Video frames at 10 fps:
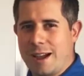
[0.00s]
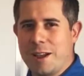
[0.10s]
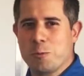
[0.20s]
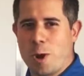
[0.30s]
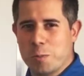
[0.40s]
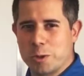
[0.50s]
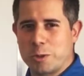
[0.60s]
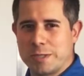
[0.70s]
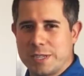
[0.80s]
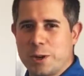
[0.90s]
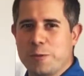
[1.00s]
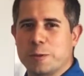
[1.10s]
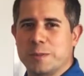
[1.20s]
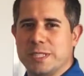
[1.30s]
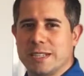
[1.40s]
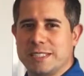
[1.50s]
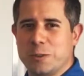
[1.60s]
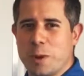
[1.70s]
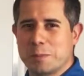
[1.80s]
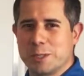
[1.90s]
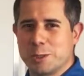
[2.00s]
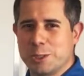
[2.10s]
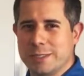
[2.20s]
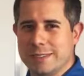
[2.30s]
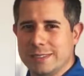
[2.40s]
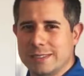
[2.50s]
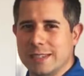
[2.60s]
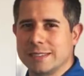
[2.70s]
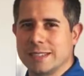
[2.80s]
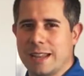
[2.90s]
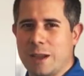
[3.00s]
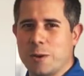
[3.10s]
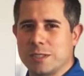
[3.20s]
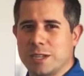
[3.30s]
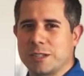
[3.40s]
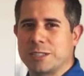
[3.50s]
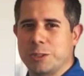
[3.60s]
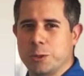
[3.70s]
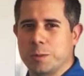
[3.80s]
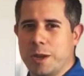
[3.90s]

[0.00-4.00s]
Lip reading: Hi, Rob Ragusa here from DIT Web Solutions, and today I want to talk to you